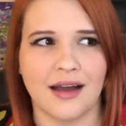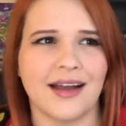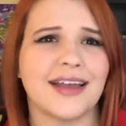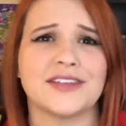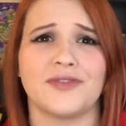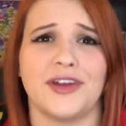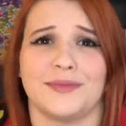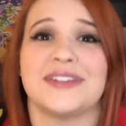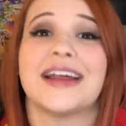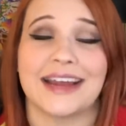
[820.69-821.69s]
I guess
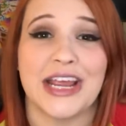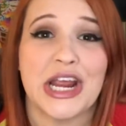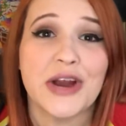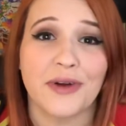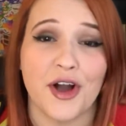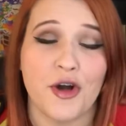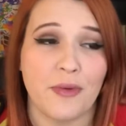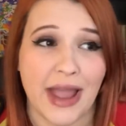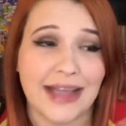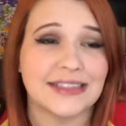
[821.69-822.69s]
Venom's not a
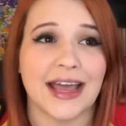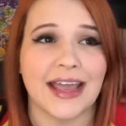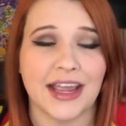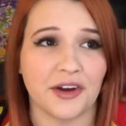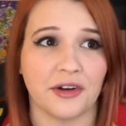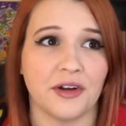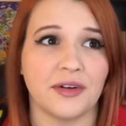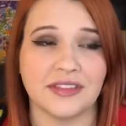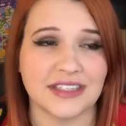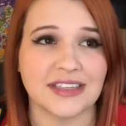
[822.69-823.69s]
hero,
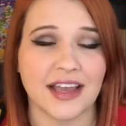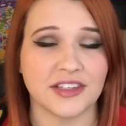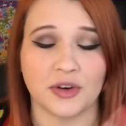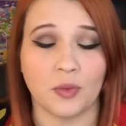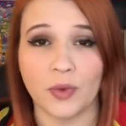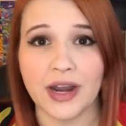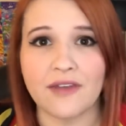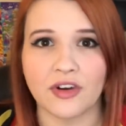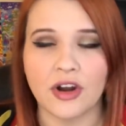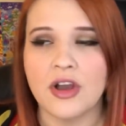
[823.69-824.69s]
anti-hero in this case, or
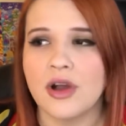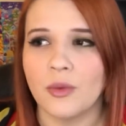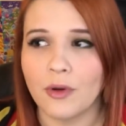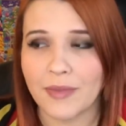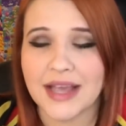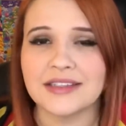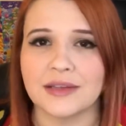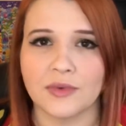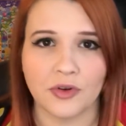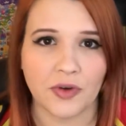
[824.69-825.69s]
whatever. What makes
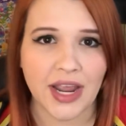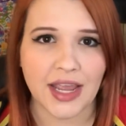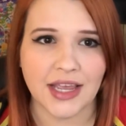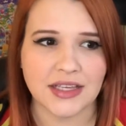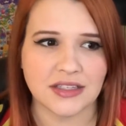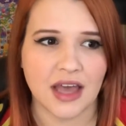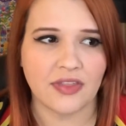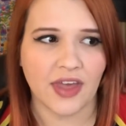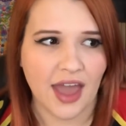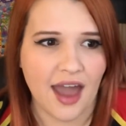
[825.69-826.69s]
them great is
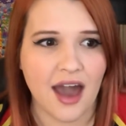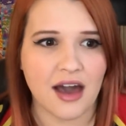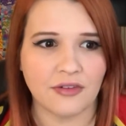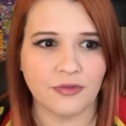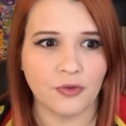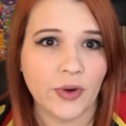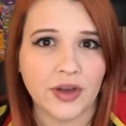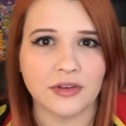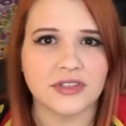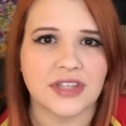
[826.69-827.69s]
that they have
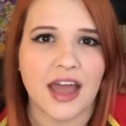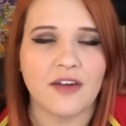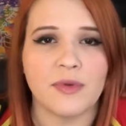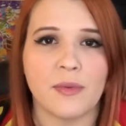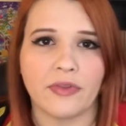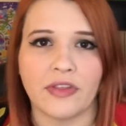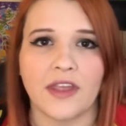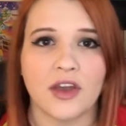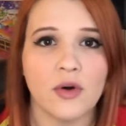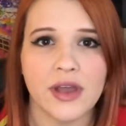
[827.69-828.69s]
foils. They have people that
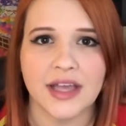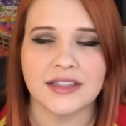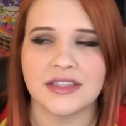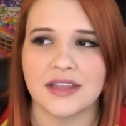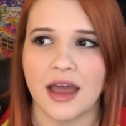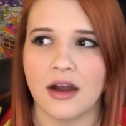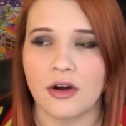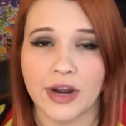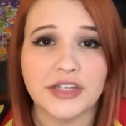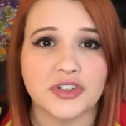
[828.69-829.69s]
they go against that
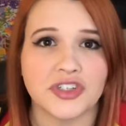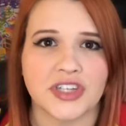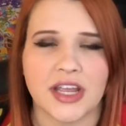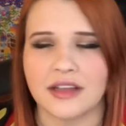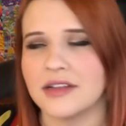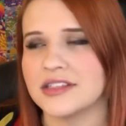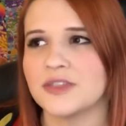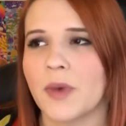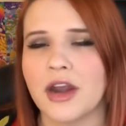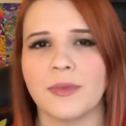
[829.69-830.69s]
are interesting, and
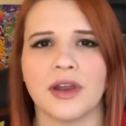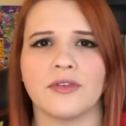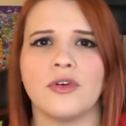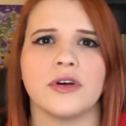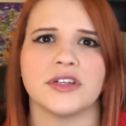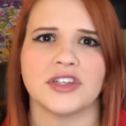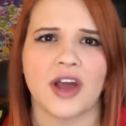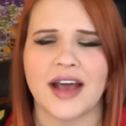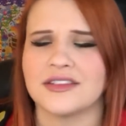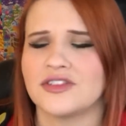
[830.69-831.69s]
Spider-Man, of course, you
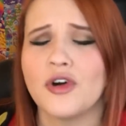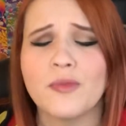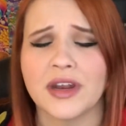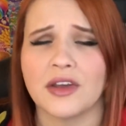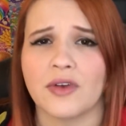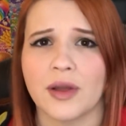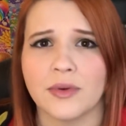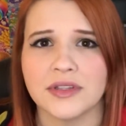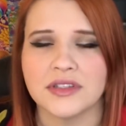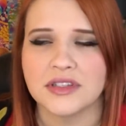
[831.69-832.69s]
know, has so many great
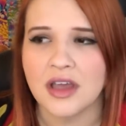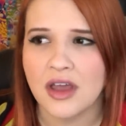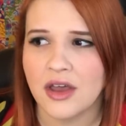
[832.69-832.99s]
ones.